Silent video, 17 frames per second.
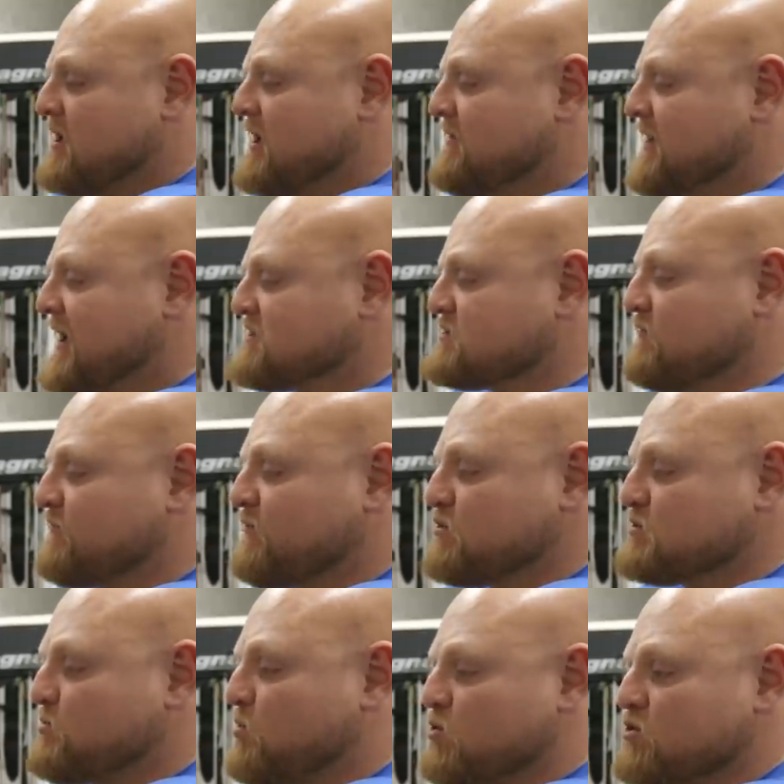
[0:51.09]
And that's the
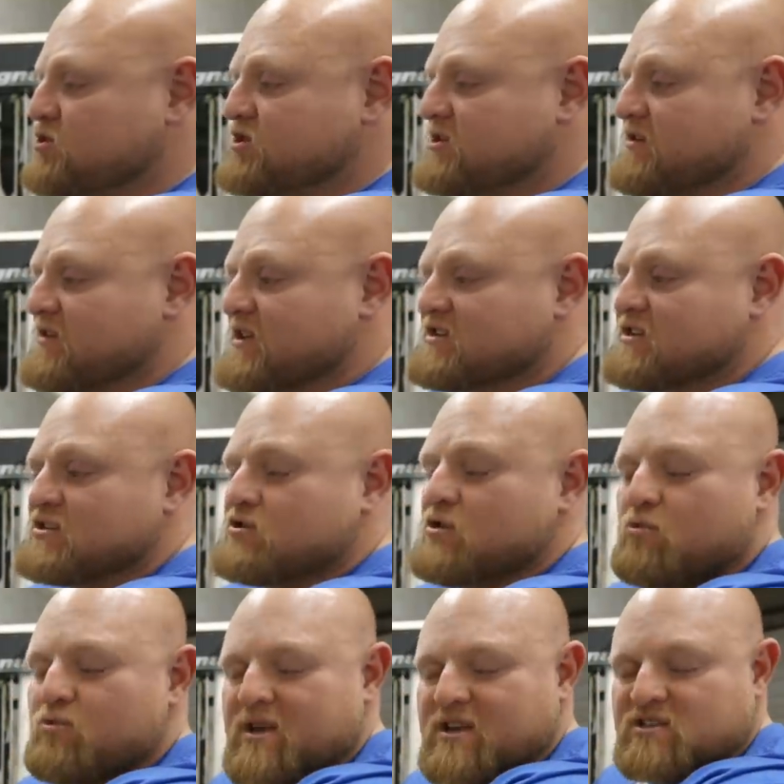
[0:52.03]
first portion of this, is
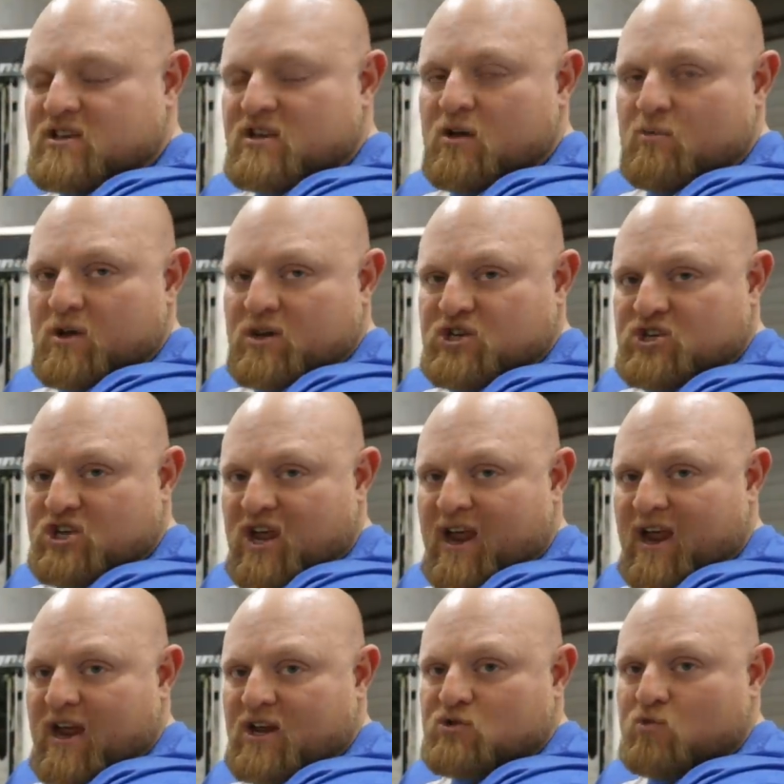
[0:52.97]
the reason that we
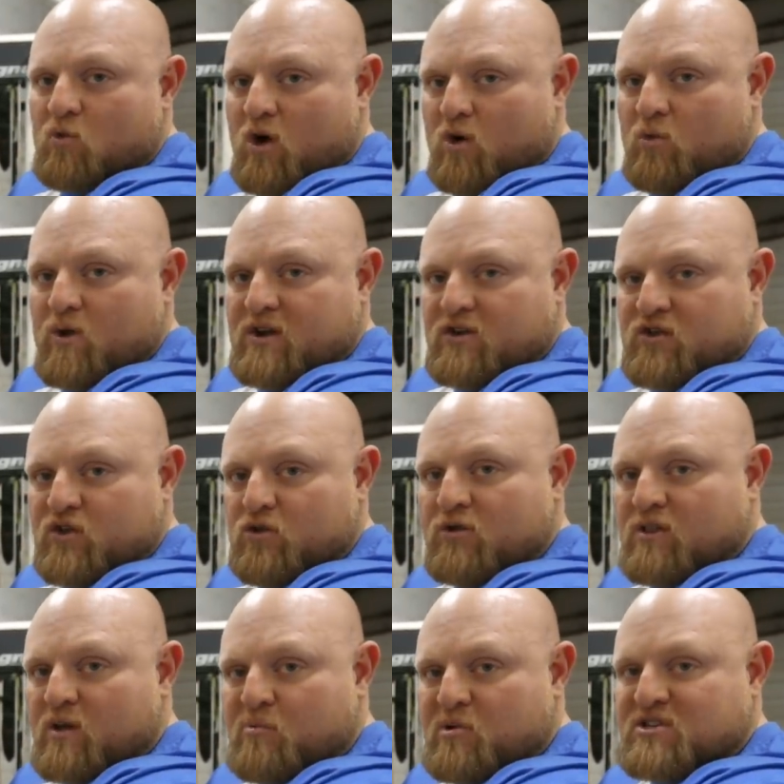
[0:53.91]
change what we
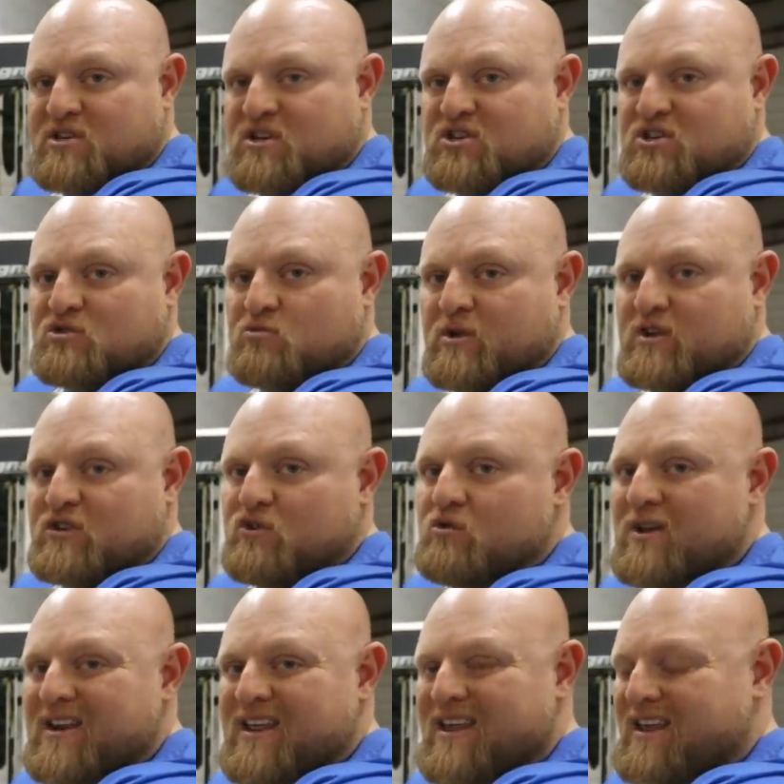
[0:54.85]
do and the positions we
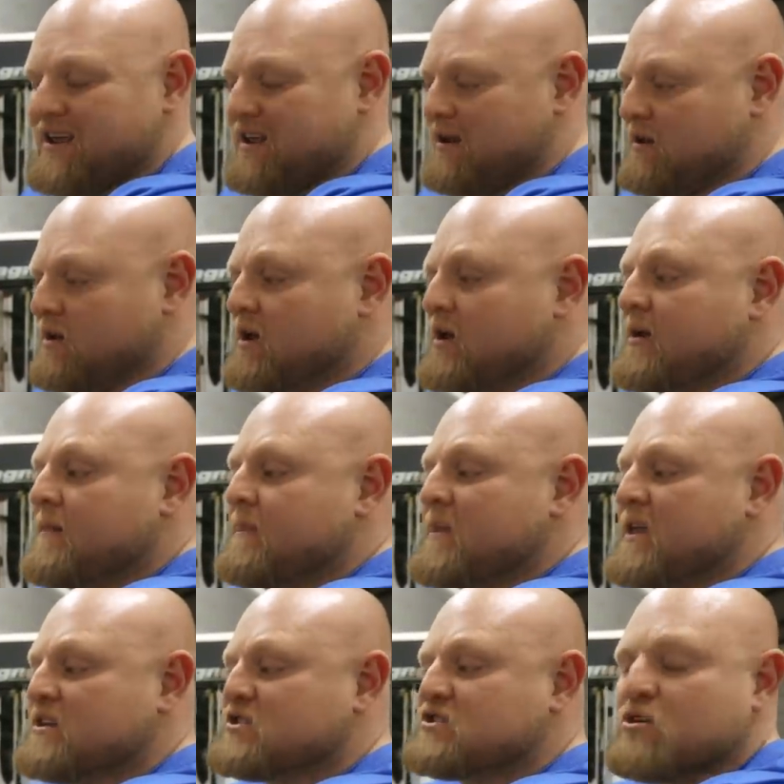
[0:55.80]
do it in
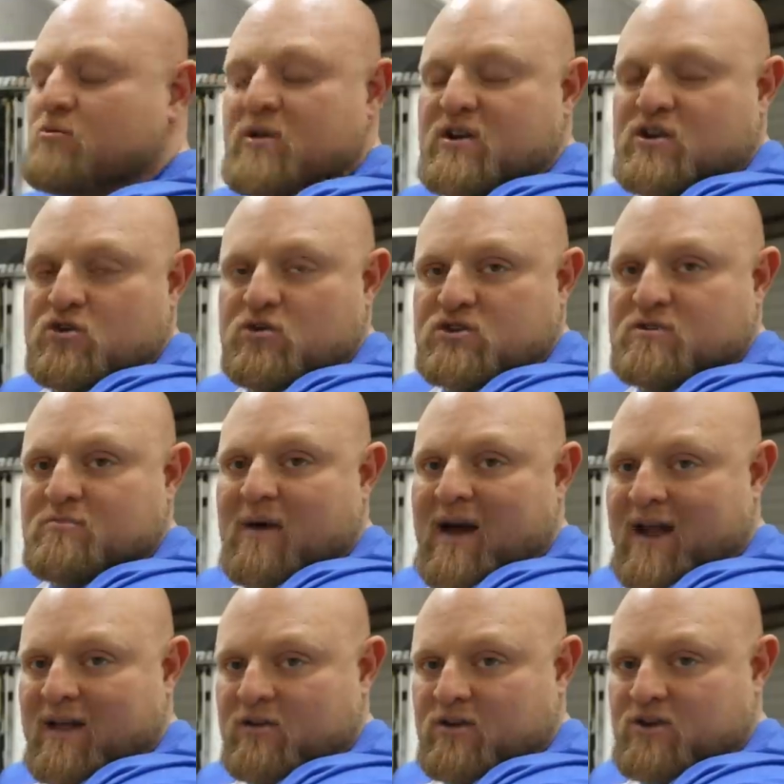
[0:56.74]
is to reduce
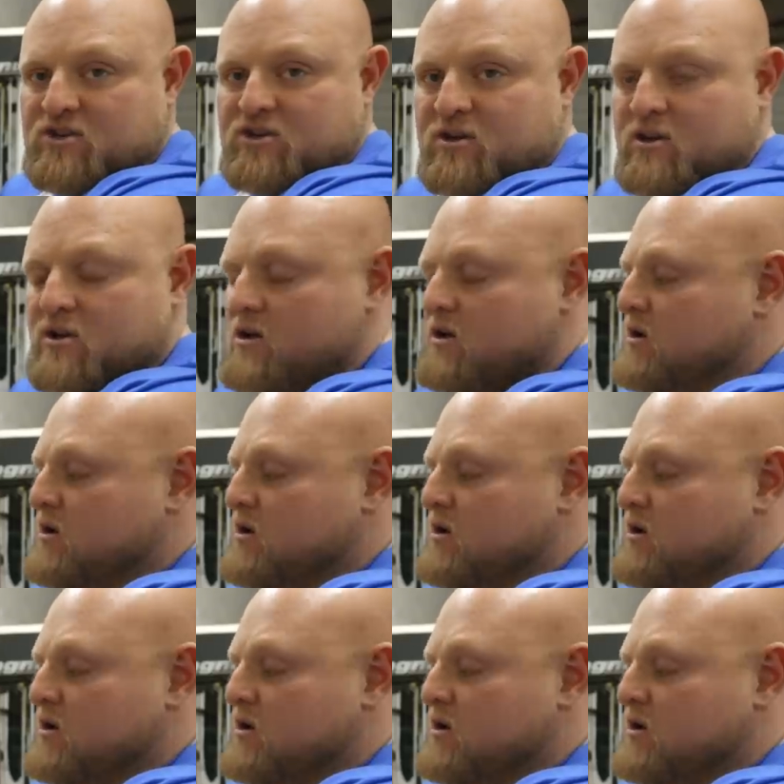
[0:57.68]
mileage.